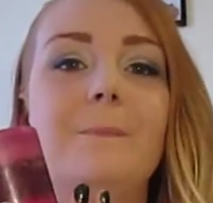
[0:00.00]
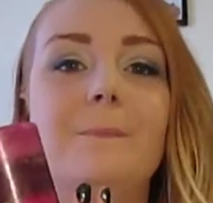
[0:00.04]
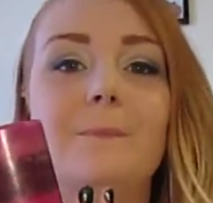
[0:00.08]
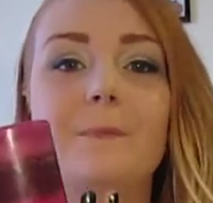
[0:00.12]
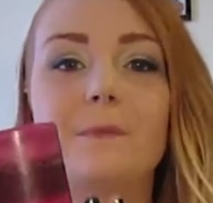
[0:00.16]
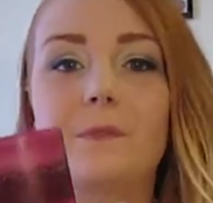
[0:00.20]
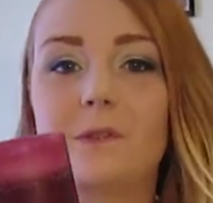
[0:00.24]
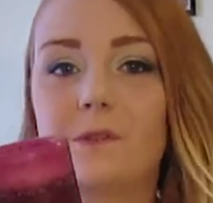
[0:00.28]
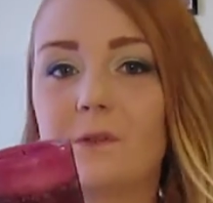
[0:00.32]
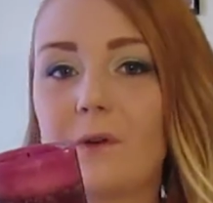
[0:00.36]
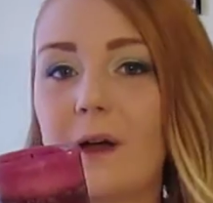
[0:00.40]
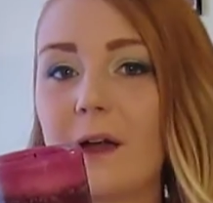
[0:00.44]

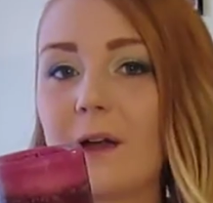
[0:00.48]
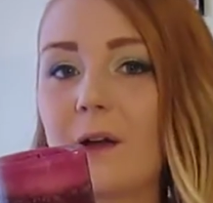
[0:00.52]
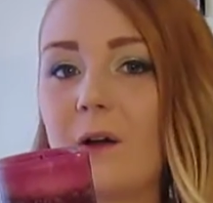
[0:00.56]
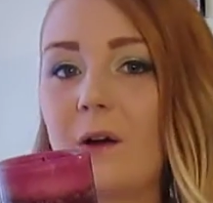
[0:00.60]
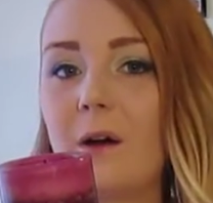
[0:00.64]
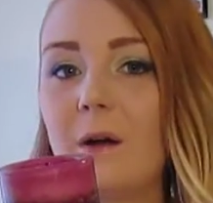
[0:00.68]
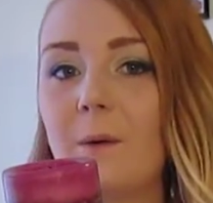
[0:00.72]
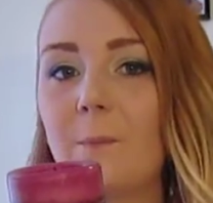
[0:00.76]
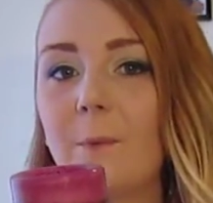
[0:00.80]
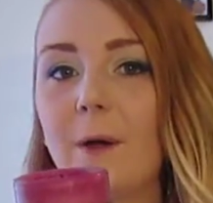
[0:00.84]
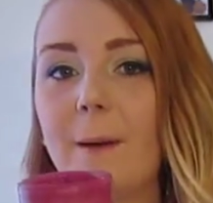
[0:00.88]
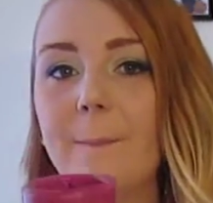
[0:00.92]
So
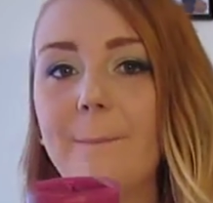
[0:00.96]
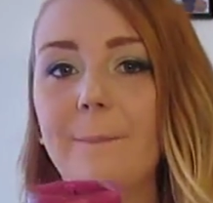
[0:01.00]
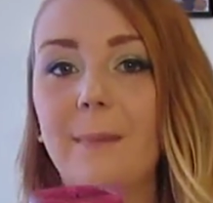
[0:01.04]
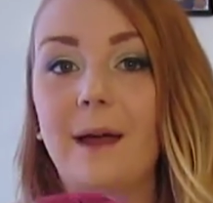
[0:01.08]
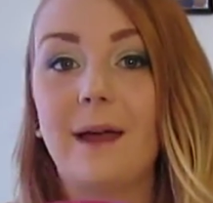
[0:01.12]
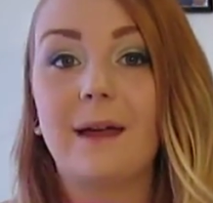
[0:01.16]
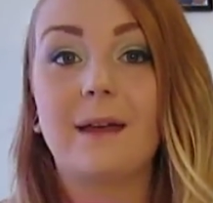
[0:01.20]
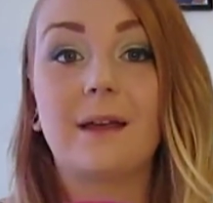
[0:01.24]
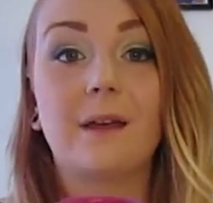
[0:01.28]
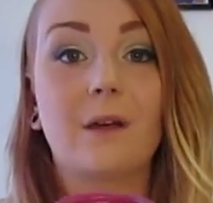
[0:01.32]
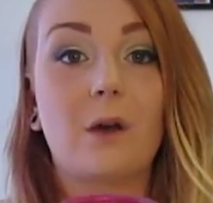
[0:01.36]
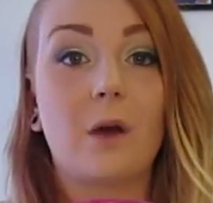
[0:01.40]
I went
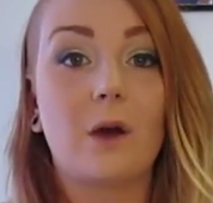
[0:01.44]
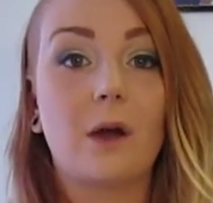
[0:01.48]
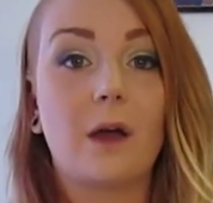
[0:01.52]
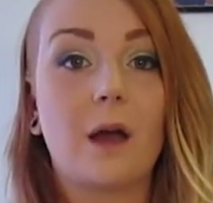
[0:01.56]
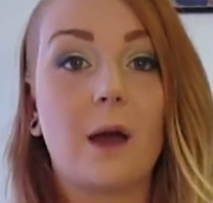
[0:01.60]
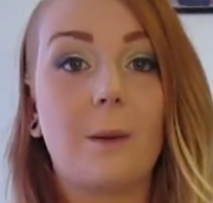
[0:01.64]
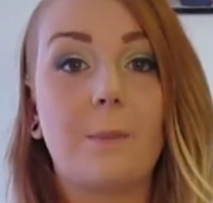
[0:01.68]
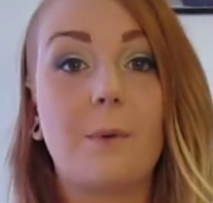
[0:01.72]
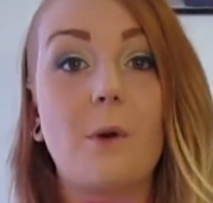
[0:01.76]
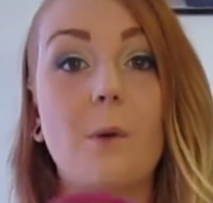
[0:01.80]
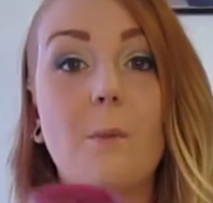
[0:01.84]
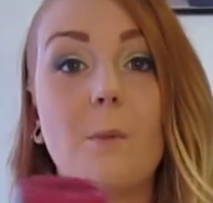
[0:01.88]
back and got a
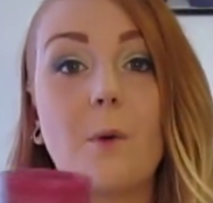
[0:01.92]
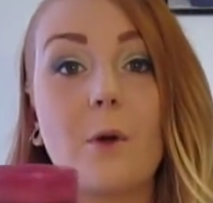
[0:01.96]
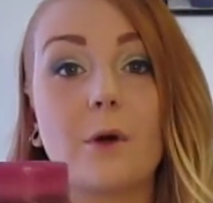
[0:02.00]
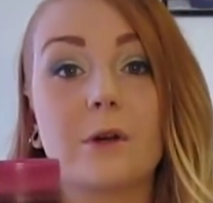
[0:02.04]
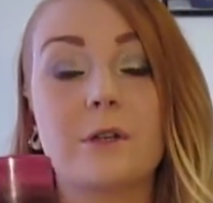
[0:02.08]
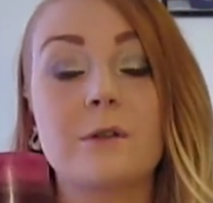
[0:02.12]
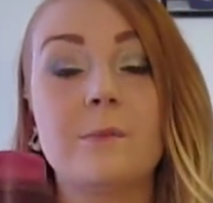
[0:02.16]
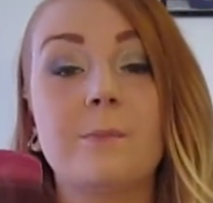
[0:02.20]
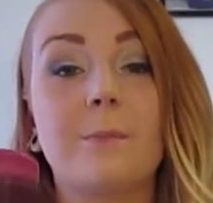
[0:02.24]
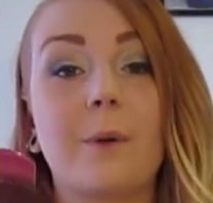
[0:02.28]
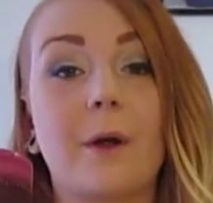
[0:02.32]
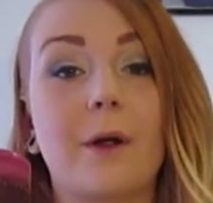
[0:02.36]
couple more
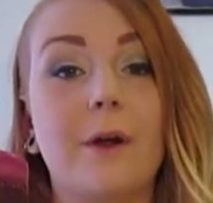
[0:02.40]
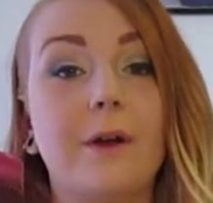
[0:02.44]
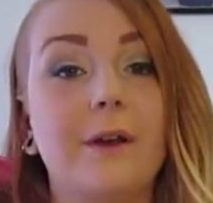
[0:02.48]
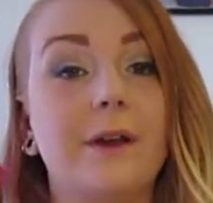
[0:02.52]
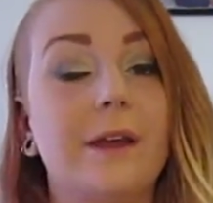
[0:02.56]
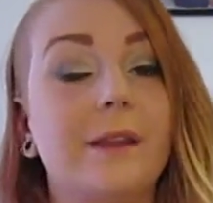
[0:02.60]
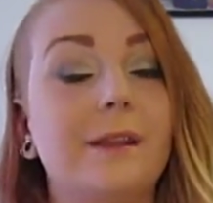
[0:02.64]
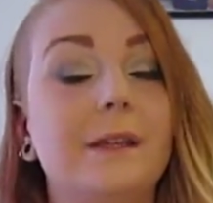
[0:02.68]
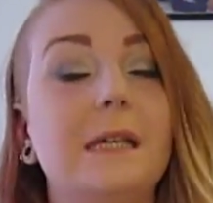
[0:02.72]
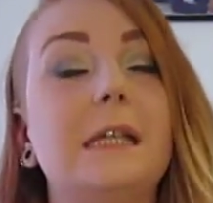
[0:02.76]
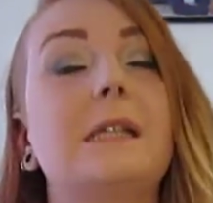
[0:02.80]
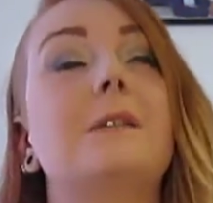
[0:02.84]
to burn,
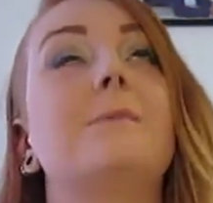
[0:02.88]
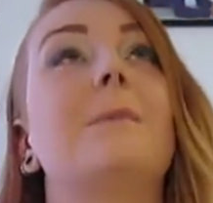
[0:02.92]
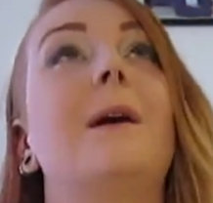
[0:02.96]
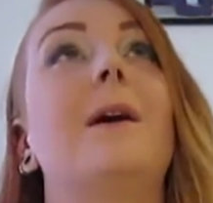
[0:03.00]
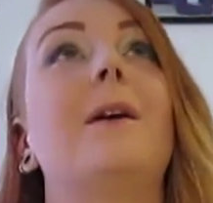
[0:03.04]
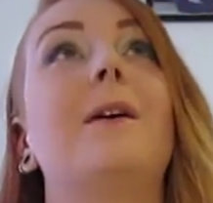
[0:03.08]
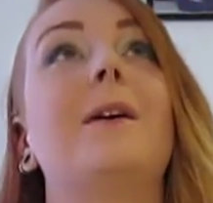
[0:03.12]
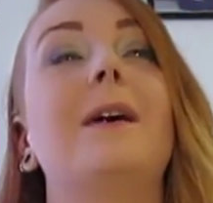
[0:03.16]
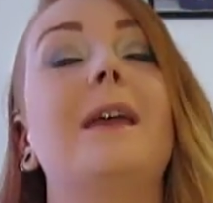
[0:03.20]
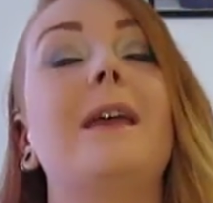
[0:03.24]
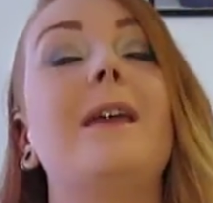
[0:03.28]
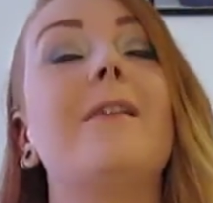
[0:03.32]
and they
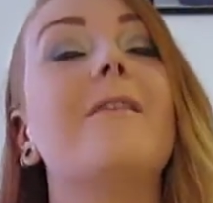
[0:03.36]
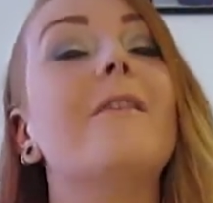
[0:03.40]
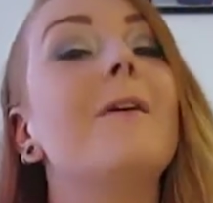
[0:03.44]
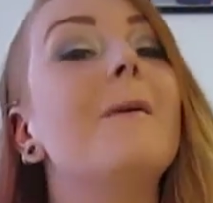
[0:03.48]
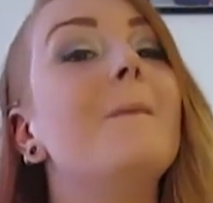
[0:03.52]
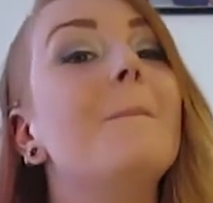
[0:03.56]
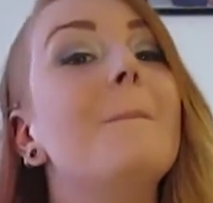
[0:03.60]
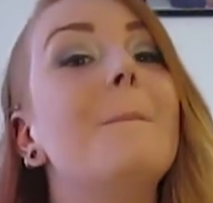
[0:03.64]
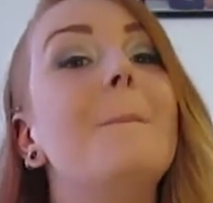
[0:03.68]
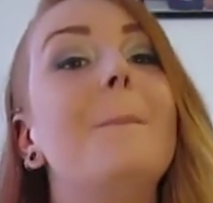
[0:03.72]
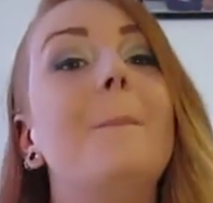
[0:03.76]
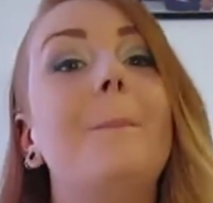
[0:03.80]
smell
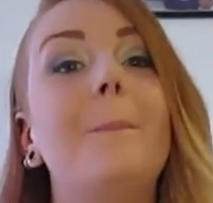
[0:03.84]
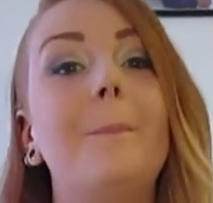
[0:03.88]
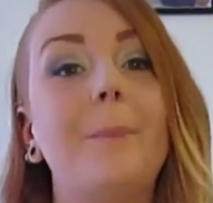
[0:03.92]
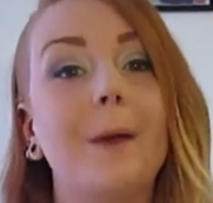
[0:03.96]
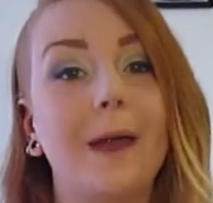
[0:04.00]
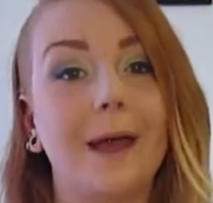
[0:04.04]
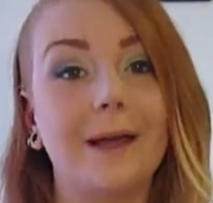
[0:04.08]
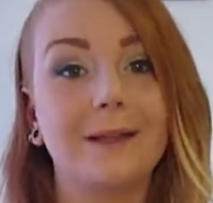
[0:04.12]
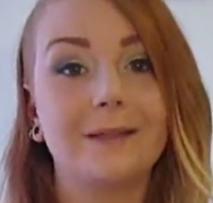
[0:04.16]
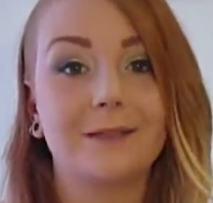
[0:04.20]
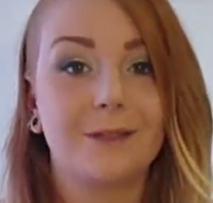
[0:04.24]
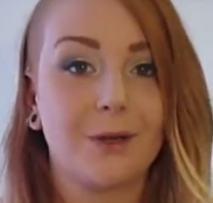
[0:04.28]
even
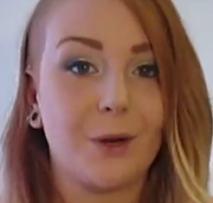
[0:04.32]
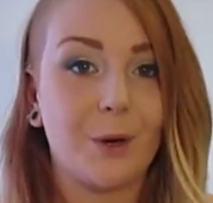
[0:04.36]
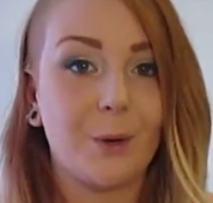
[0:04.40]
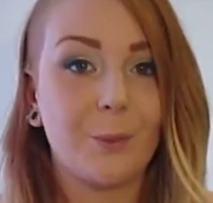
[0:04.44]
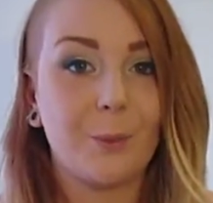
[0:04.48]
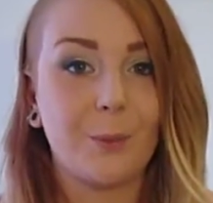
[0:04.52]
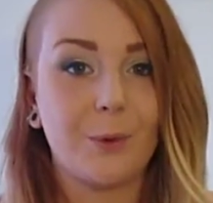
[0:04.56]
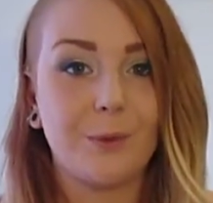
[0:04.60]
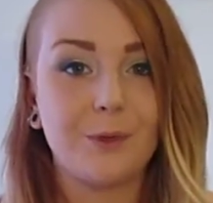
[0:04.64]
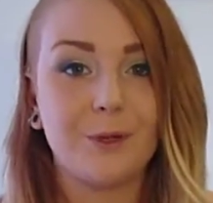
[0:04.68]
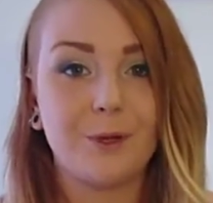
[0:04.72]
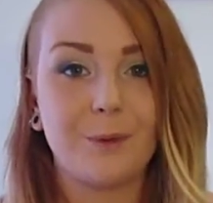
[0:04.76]
better
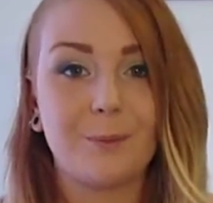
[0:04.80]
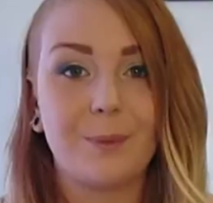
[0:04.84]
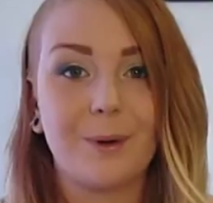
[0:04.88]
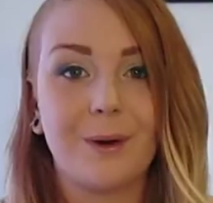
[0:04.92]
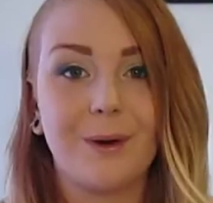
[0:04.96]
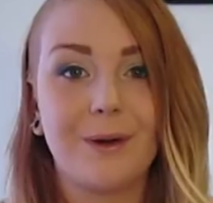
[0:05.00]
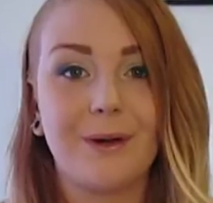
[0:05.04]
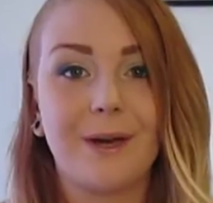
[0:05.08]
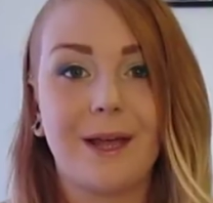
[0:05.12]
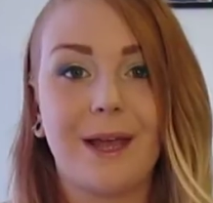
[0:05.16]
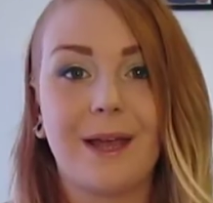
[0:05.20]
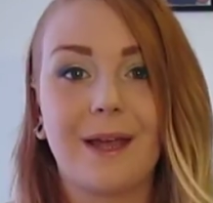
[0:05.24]
when they're
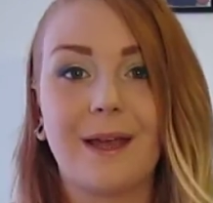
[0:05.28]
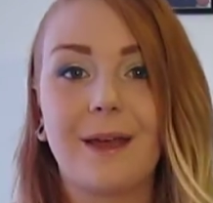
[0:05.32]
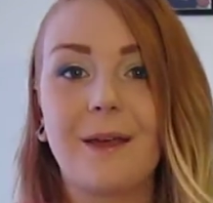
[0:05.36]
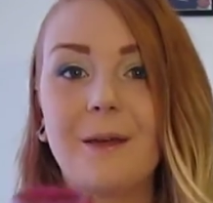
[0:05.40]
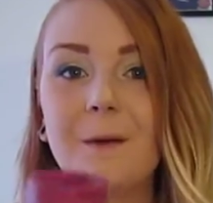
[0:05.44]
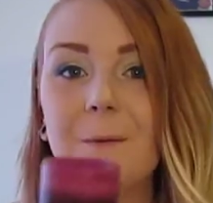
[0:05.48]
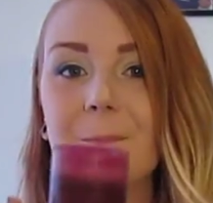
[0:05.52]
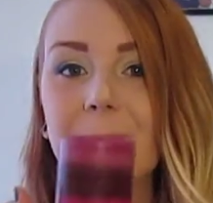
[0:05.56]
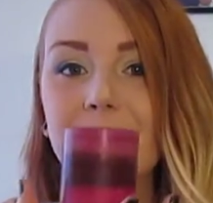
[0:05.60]
burning.